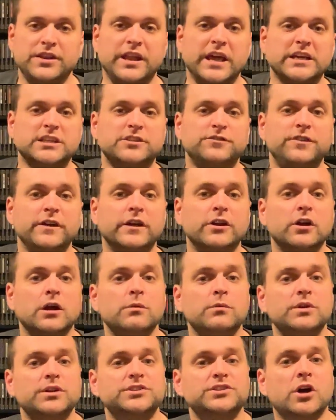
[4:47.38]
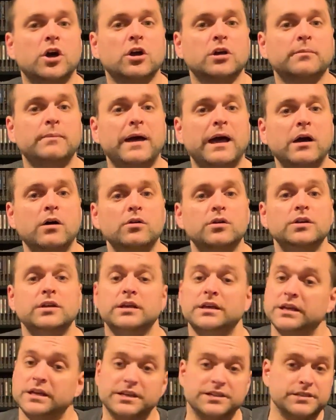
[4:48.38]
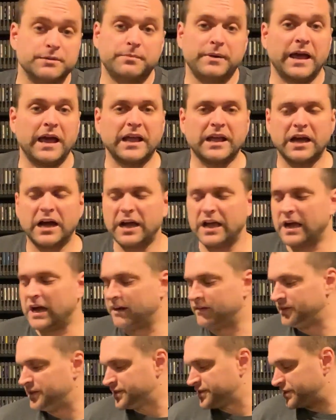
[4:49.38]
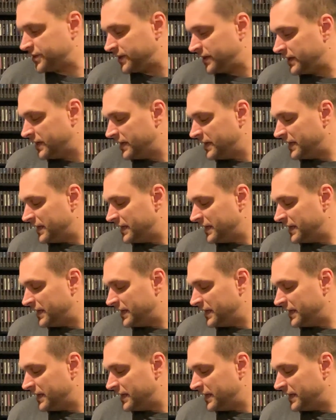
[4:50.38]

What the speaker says: next figure I want to talk about is a bad guy, obviously.